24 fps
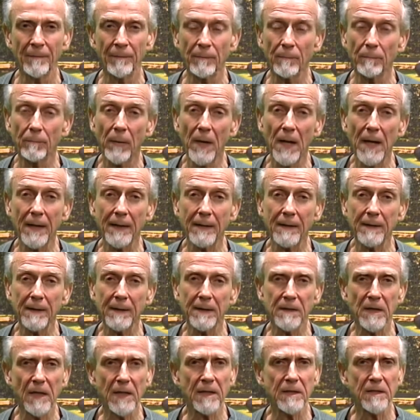But
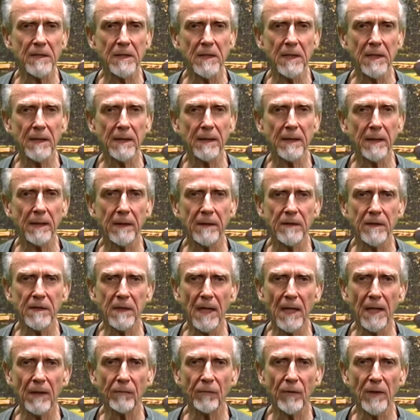as I said, there's
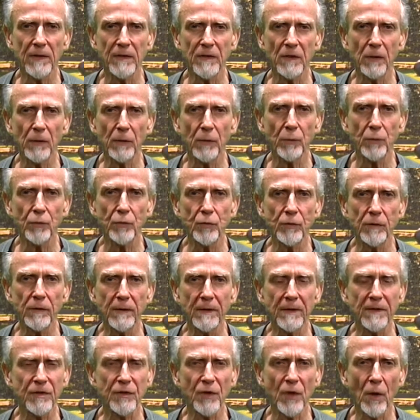not resolution,
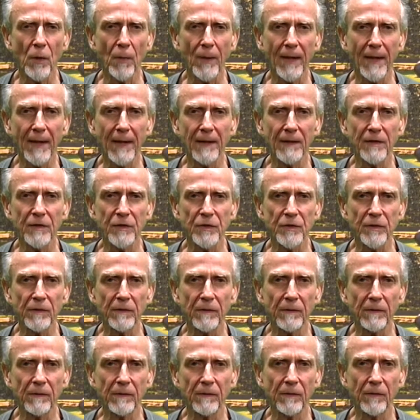there's no
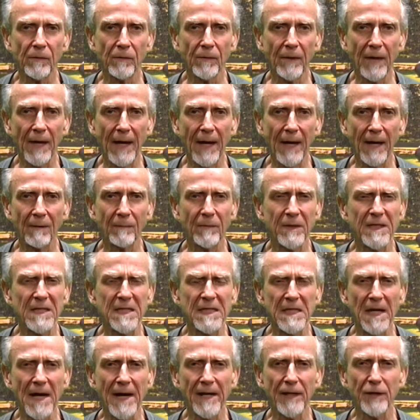answer, you can't be
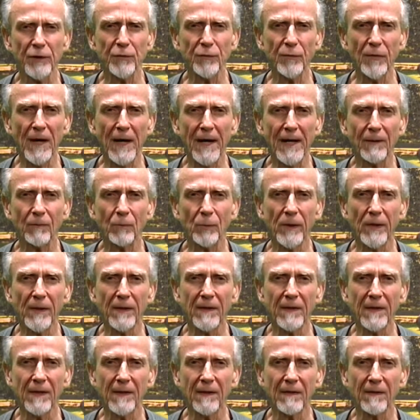satisfied
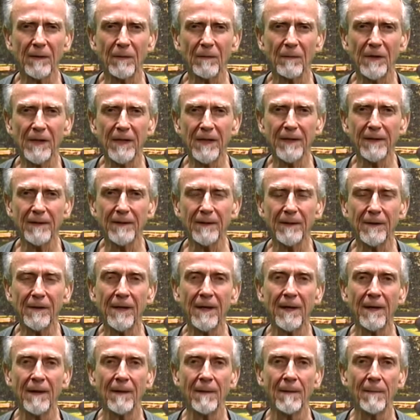with the deal.
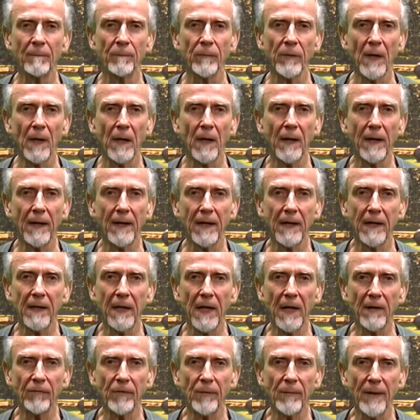And
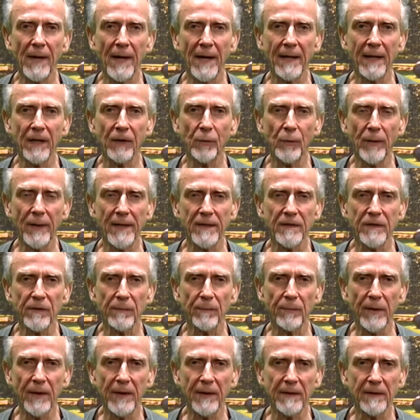everybody who has
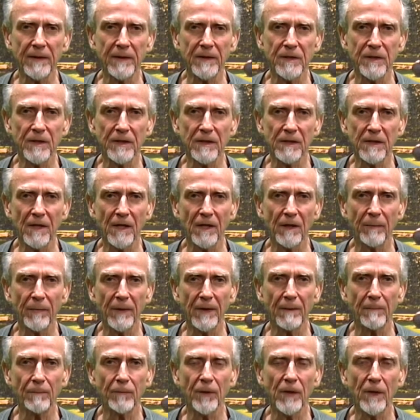opinions is going to
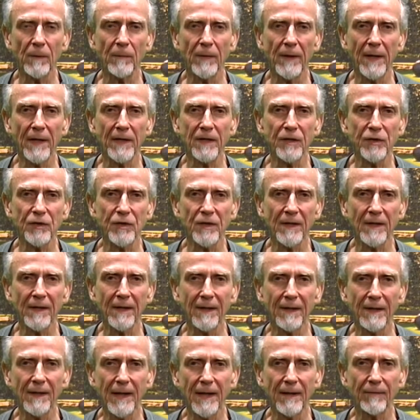be pretty much
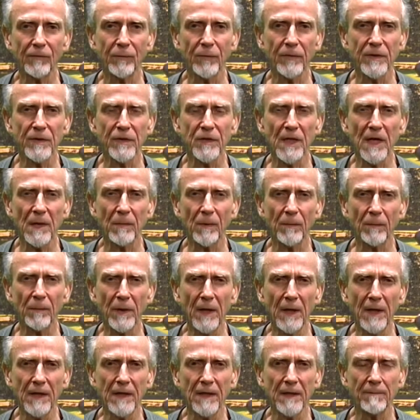left with the same
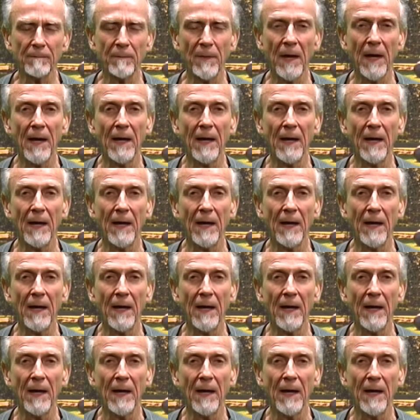opinion.